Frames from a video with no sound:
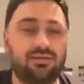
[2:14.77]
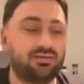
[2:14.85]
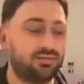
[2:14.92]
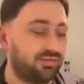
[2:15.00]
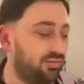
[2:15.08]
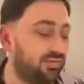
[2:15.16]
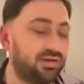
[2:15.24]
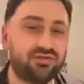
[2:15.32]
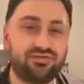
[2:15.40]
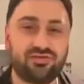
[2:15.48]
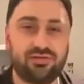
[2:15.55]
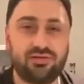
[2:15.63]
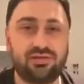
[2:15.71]
to do
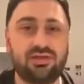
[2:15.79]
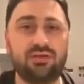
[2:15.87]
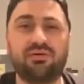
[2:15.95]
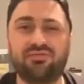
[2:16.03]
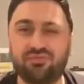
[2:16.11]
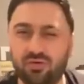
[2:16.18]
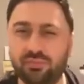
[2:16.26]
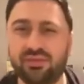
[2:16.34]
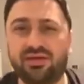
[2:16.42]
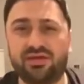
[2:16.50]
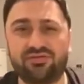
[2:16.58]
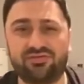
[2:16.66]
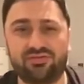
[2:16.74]
this, to perform like
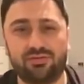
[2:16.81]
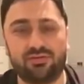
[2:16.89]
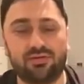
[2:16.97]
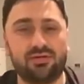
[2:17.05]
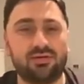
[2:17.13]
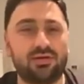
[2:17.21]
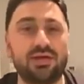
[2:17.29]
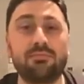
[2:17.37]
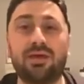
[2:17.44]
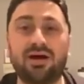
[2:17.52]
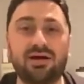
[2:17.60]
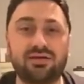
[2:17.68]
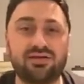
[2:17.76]
this, and
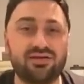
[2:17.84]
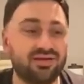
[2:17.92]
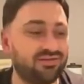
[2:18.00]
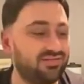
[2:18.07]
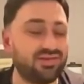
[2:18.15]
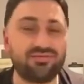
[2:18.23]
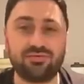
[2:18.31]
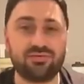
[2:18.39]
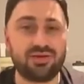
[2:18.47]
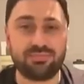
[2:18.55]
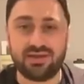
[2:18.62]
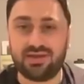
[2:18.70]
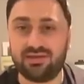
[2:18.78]
Mark isn't even going to
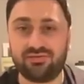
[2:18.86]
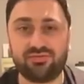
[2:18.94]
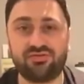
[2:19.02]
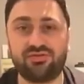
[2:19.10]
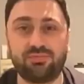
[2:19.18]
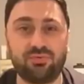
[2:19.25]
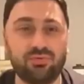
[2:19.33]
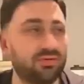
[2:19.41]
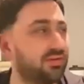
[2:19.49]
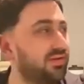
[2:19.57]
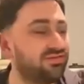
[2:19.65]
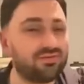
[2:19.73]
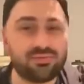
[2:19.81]
be here for support.
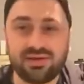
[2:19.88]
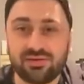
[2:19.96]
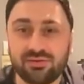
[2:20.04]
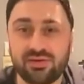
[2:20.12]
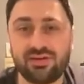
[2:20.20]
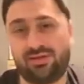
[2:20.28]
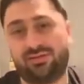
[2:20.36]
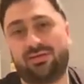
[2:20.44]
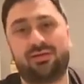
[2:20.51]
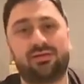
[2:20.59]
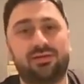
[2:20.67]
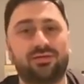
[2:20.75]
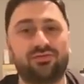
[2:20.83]
He's away out tonight,
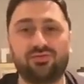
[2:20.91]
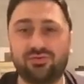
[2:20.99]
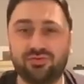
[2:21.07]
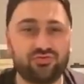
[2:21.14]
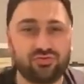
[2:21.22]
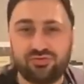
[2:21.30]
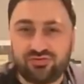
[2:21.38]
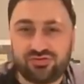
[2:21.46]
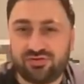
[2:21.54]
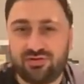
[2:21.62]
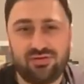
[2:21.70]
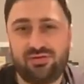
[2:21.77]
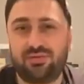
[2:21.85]
so it shows
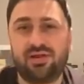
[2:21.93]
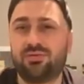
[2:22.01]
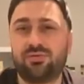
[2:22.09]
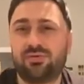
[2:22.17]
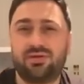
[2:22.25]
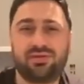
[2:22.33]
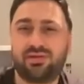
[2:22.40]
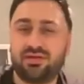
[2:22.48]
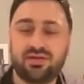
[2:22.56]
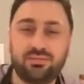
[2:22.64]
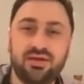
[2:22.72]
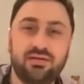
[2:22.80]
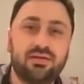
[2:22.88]
how little they think of
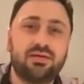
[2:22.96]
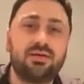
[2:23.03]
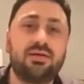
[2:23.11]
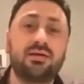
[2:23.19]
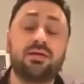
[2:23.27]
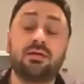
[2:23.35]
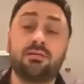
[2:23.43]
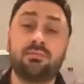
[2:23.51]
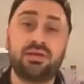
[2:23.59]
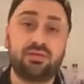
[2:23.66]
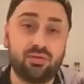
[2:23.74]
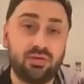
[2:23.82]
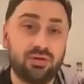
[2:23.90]
me. But the
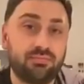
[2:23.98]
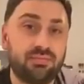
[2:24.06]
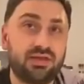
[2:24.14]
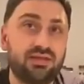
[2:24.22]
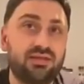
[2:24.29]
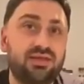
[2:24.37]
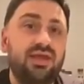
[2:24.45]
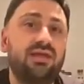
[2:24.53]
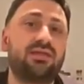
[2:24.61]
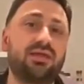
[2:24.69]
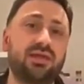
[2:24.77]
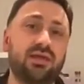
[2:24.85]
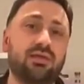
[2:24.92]
two of them did get
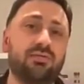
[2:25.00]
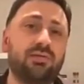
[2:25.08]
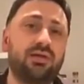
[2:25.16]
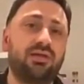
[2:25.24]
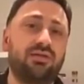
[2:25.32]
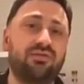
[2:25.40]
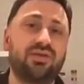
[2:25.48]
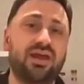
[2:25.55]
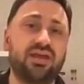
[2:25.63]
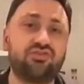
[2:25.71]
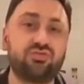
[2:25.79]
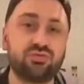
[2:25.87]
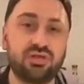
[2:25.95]
together with the
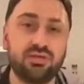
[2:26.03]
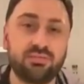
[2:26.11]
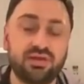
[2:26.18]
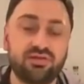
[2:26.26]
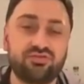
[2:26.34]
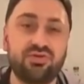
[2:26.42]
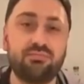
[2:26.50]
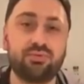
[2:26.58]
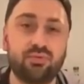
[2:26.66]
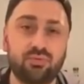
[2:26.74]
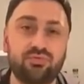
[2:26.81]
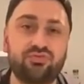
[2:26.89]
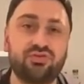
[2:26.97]
financial team at Extreme
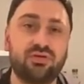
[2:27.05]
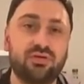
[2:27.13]
Polls